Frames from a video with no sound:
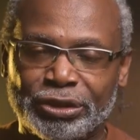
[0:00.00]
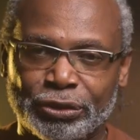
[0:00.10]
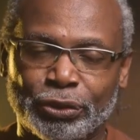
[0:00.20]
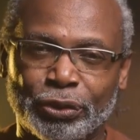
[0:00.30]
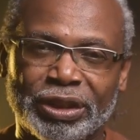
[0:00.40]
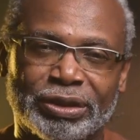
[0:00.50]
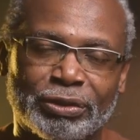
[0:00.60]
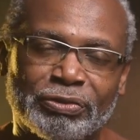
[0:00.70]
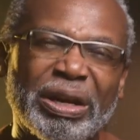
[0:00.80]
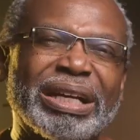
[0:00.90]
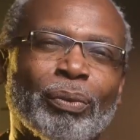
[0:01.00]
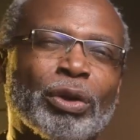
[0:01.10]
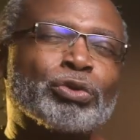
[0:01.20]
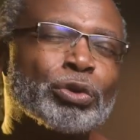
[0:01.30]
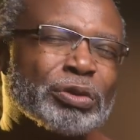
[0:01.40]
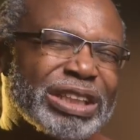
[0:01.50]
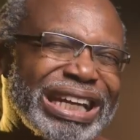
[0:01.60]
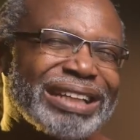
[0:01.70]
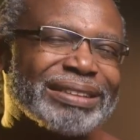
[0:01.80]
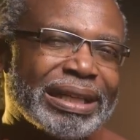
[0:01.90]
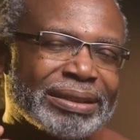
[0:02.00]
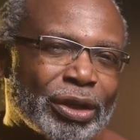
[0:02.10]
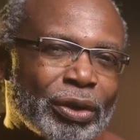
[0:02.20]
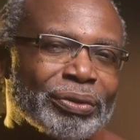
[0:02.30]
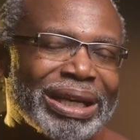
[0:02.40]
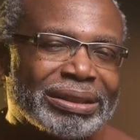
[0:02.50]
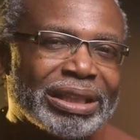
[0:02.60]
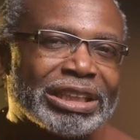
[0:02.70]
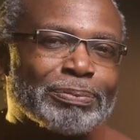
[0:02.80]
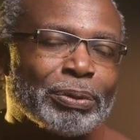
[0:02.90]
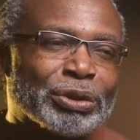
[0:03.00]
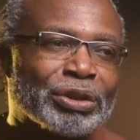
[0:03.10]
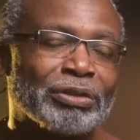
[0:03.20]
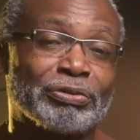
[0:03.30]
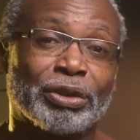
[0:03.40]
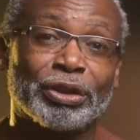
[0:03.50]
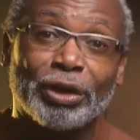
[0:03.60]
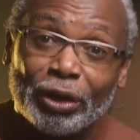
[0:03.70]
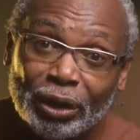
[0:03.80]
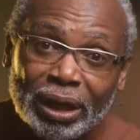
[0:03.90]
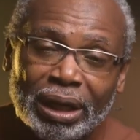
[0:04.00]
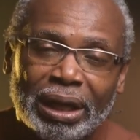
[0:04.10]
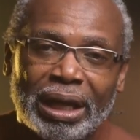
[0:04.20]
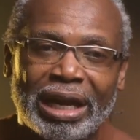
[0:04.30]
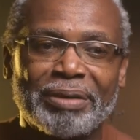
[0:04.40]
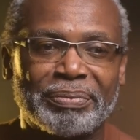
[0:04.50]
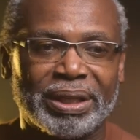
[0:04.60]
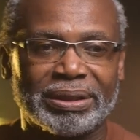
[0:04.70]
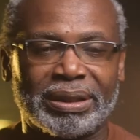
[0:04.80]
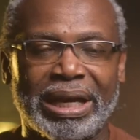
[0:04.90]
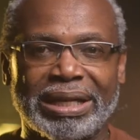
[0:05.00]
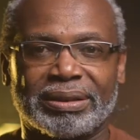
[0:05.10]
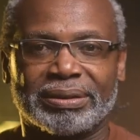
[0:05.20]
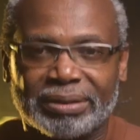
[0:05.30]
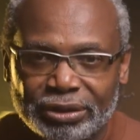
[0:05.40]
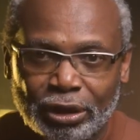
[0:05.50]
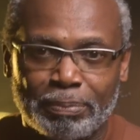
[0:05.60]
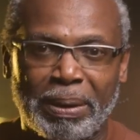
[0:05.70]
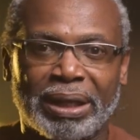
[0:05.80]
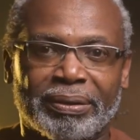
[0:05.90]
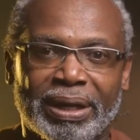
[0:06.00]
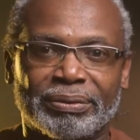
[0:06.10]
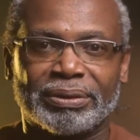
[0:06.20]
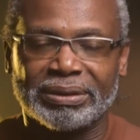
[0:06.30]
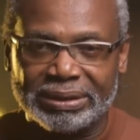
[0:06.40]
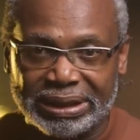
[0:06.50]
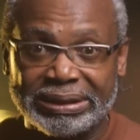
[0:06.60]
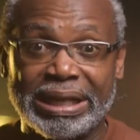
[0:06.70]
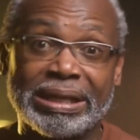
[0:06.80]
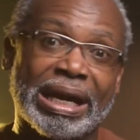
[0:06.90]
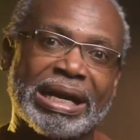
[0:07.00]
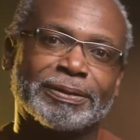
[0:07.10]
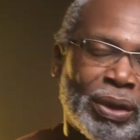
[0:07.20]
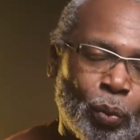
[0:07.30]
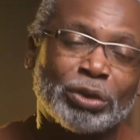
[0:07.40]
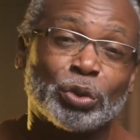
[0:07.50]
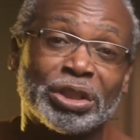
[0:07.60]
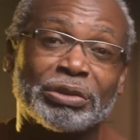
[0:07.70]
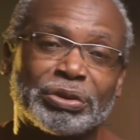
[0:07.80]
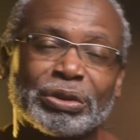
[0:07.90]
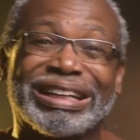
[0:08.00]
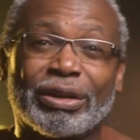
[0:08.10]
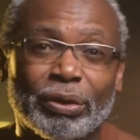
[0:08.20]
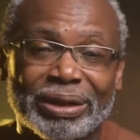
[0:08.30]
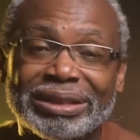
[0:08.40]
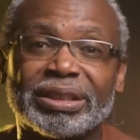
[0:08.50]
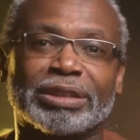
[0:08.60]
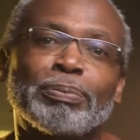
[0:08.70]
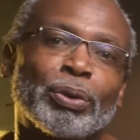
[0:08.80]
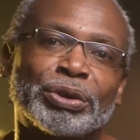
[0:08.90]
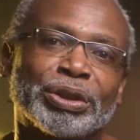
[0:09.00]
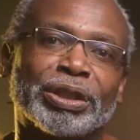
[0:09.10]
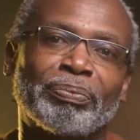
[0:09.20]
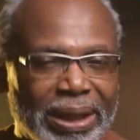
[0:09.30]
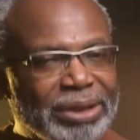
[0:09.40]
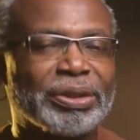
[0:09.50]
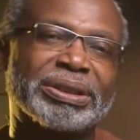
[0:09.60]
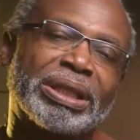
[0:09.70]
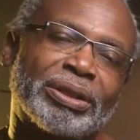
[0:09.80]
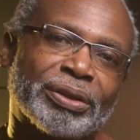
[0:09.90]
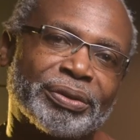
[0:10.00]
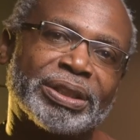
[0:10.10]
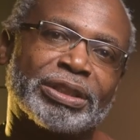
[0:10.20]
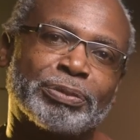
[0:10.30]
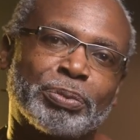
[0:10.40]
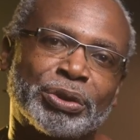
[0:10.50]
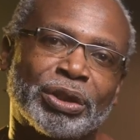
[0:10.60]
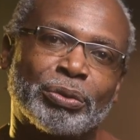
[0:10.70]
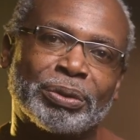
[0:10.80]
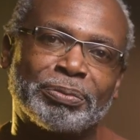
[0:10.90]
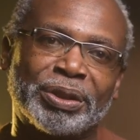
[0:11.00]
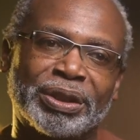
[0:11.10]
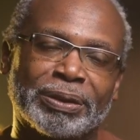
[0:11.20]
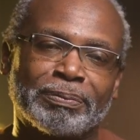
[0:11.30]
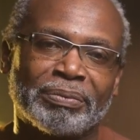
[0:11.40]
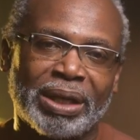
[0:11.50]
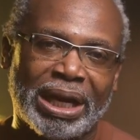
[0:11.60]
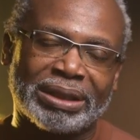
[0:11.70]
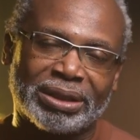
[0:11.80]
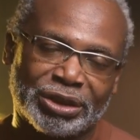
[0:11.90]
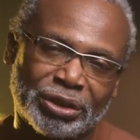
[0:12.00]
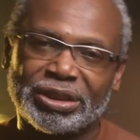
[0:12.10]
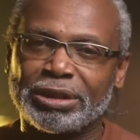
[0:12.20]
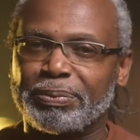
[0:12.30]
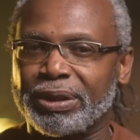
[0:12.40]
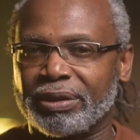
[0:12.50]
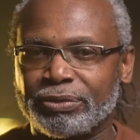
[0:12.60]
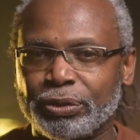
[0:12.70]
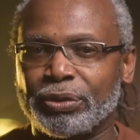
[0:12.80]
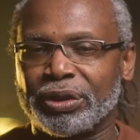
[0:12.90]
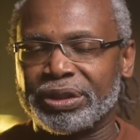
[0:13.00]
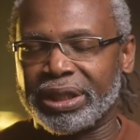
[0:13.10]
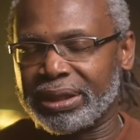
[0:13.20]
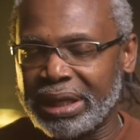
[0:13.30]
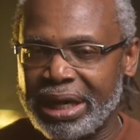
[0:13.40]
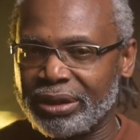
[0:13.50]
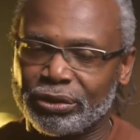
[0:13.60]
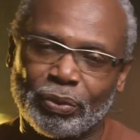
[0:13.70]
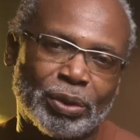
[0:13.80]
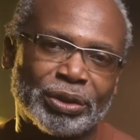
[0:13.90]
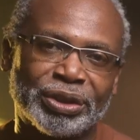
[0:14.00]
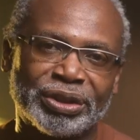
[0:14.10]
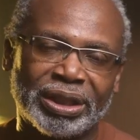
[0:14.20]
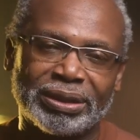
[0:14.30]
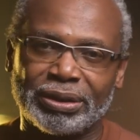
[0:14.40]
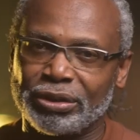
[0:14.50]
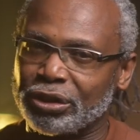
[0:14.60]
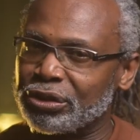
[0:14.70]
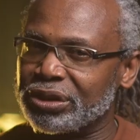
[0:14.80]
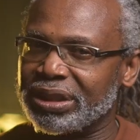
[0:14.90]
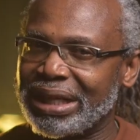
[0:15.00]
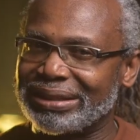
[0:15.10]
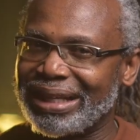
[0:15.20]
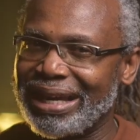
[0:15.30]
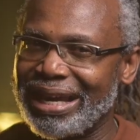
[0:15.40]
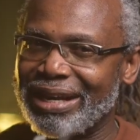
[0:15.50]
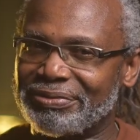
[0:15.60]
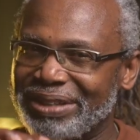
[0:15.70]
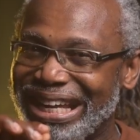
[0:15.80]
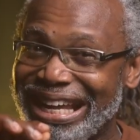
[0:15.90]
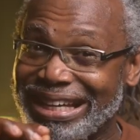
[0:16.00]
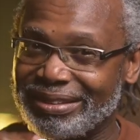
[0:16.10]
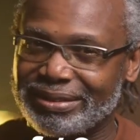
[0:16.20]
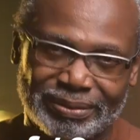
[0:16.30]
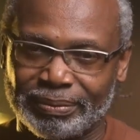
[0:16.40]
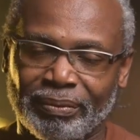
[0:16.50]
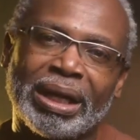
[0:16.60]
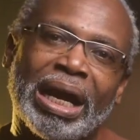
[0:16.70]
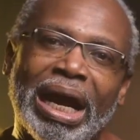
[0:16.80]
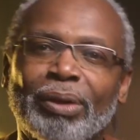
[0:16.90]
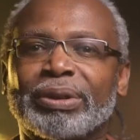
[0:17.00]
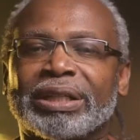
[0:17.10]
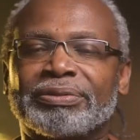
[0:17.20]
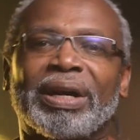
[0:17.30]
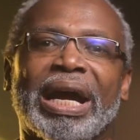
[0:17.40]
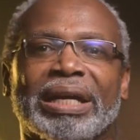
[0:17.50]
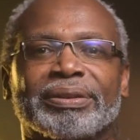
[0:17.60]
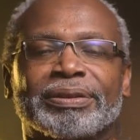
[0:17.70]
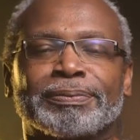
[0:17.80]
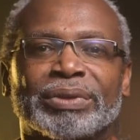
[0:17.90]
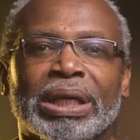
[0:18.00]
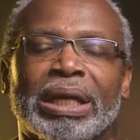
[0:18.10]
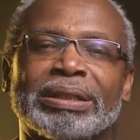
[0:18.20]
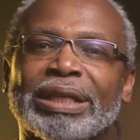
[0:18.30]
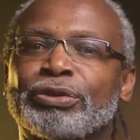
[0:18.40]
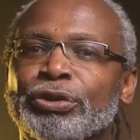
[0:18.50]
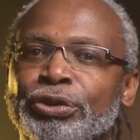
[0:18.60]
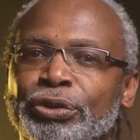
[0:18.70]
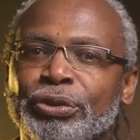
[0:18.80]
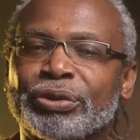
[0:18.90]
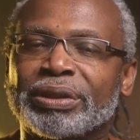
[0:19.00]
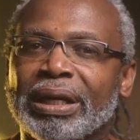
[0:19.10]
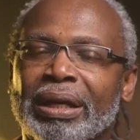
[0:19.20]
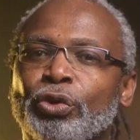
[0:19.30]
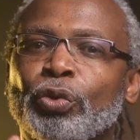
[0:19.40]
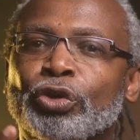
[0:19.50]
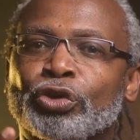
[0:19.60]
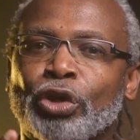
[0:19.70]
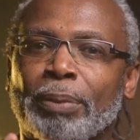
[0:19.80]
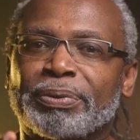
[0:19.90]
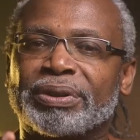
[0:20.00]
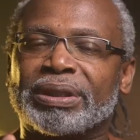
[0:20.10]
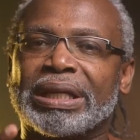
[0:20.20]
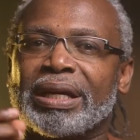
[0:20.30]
to do is to find out what will get the correct exposure for your ambient light, your background, the daylight. What will give you the correct exposure? Let us say your correct exposure will be at a shutter speed of 200, ISO 100, you're shooting at f8. Now, I would advise that you shoot 2 stops